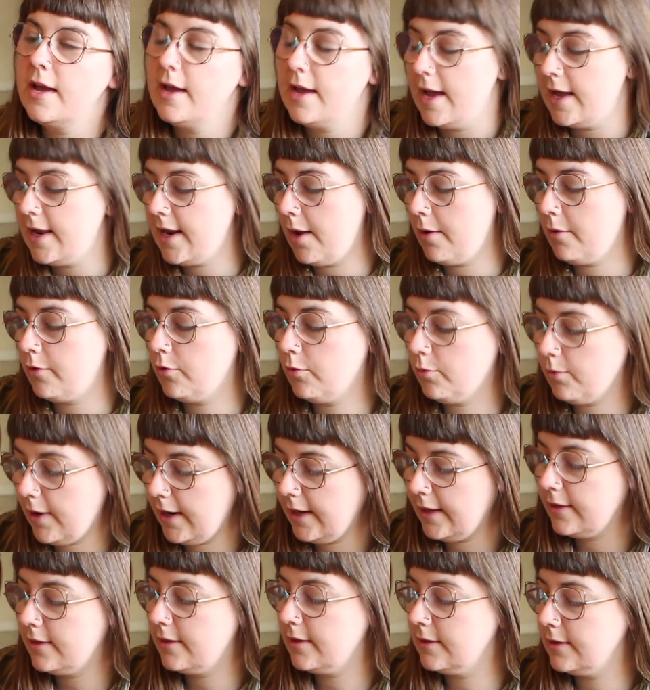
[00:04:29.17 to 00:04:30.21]
and I would
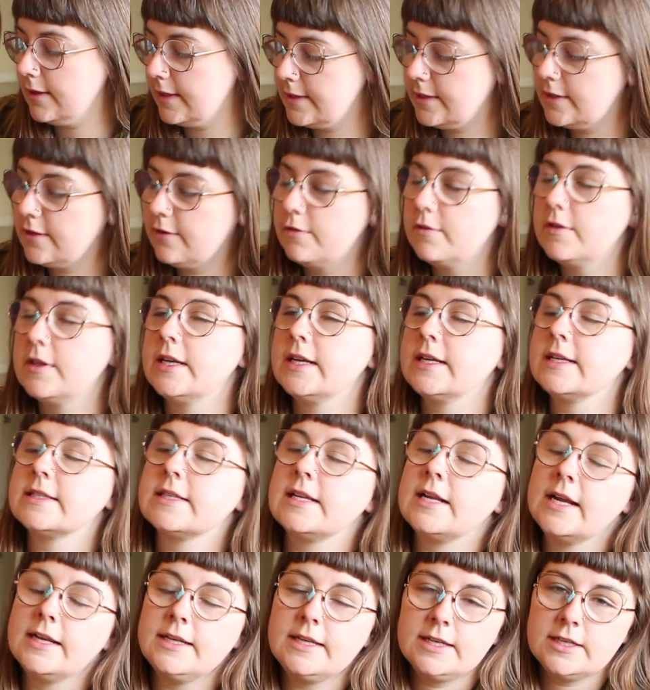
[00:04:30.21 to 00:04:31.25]
write the list of things that
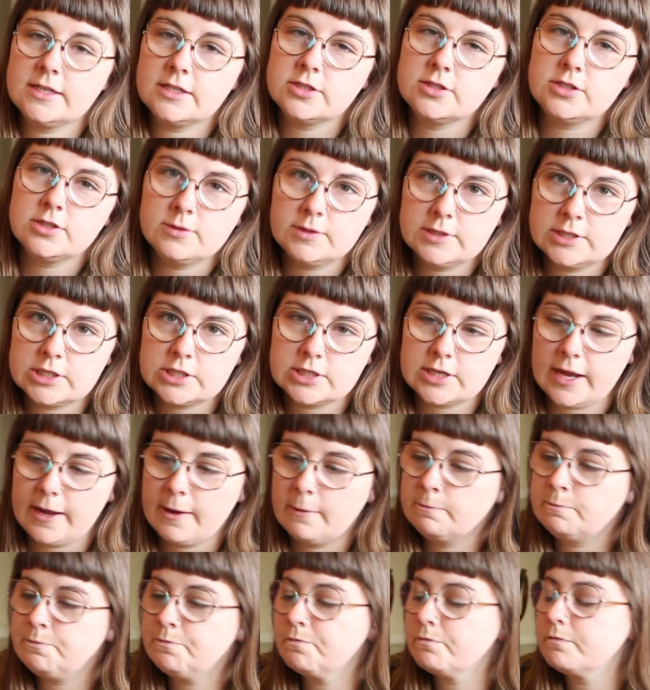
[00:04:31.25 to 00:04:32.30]
I needed to do each day.